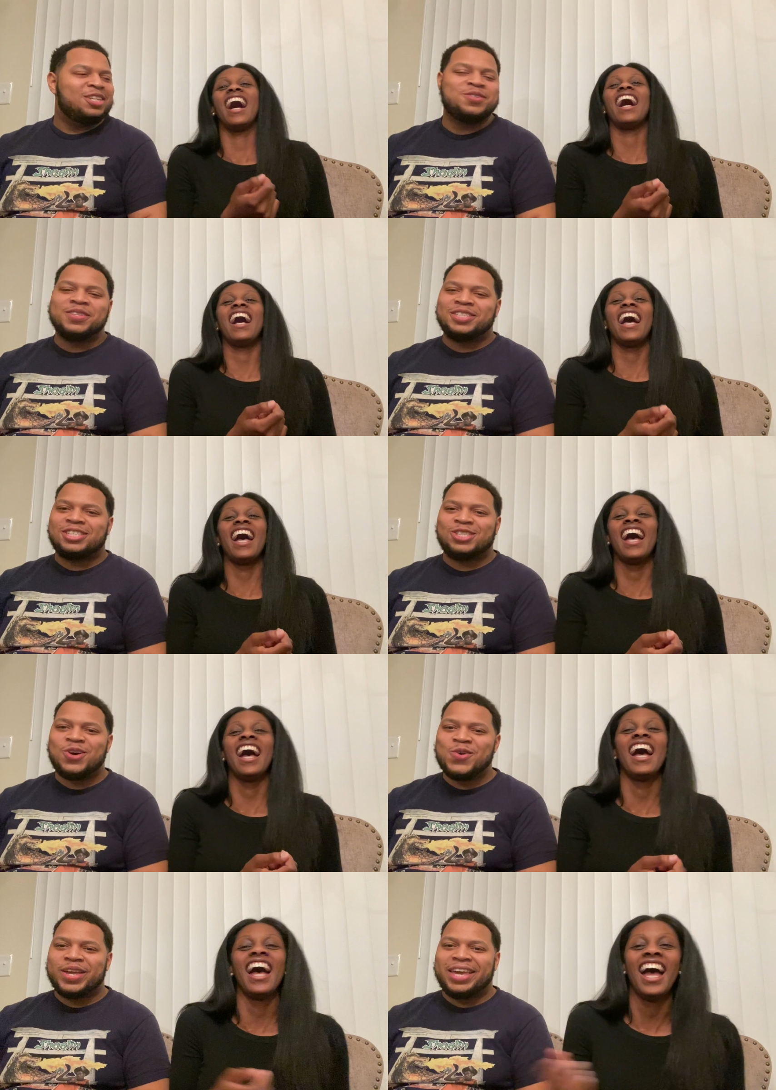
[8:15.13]
Speaker 1: you
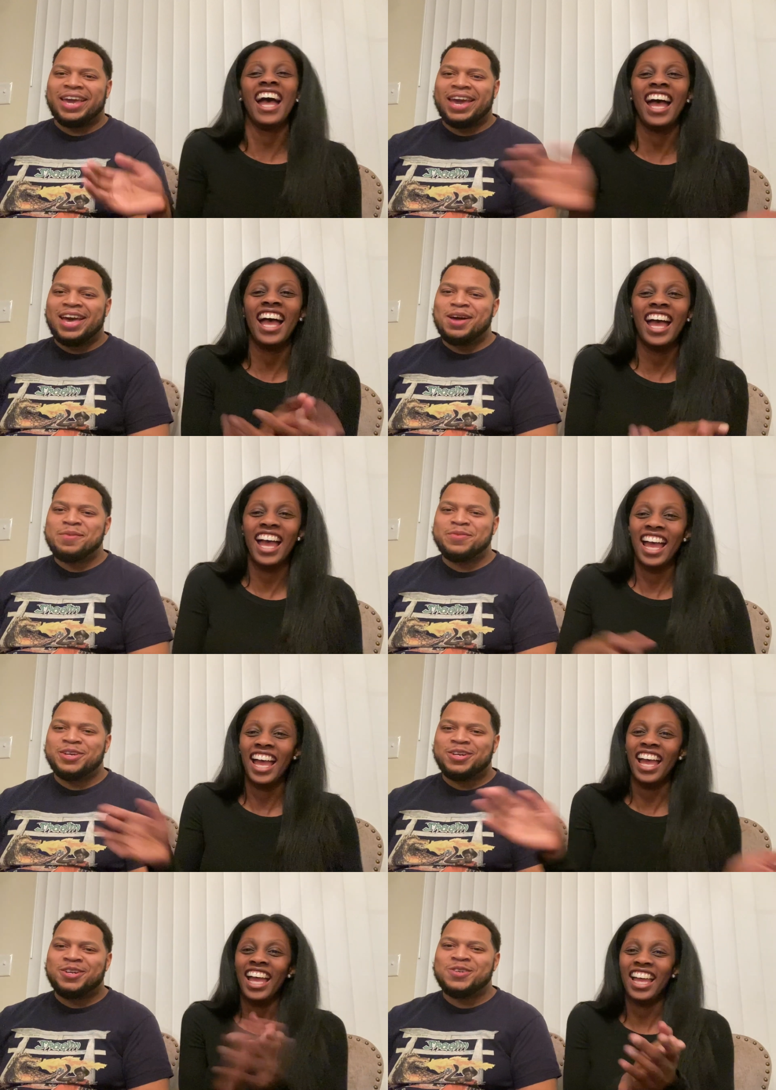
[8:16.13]
so cap,
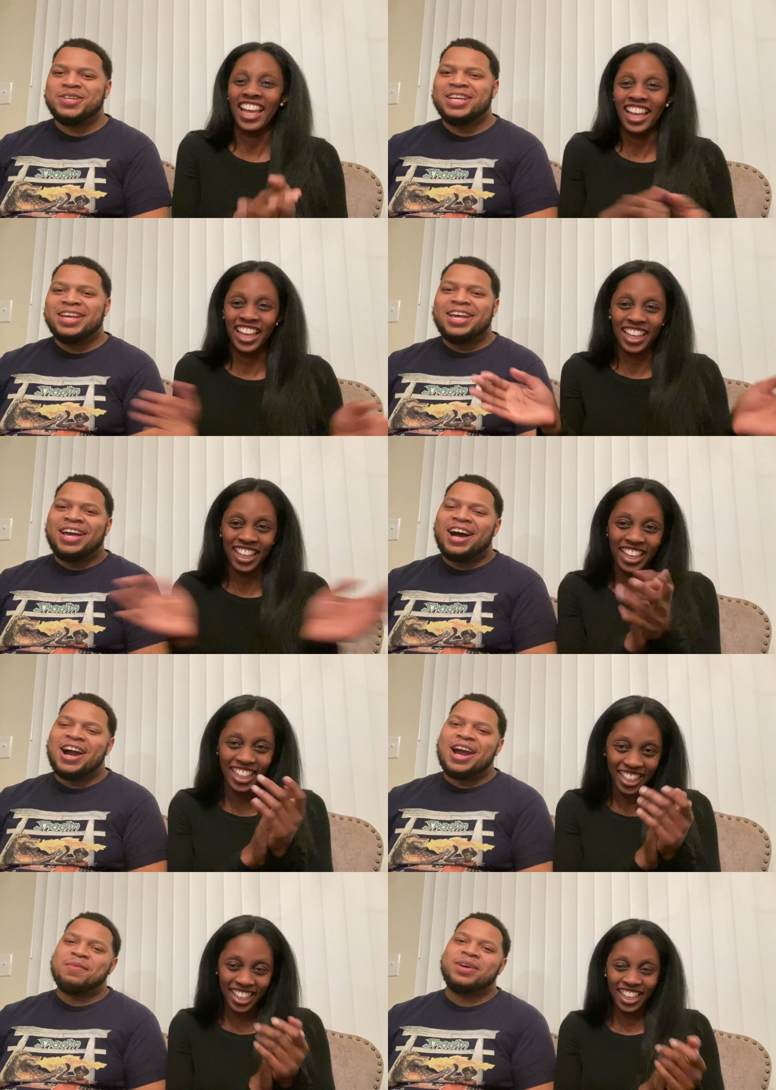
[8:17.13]
bro. All
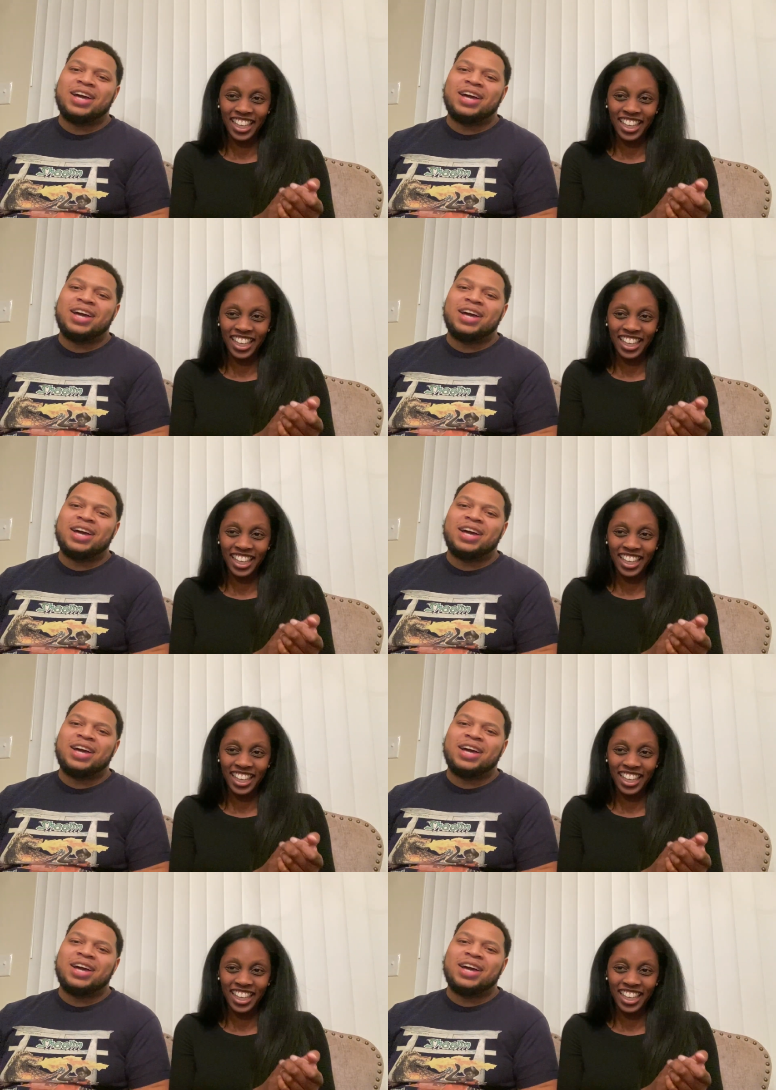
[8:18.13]
right, bro.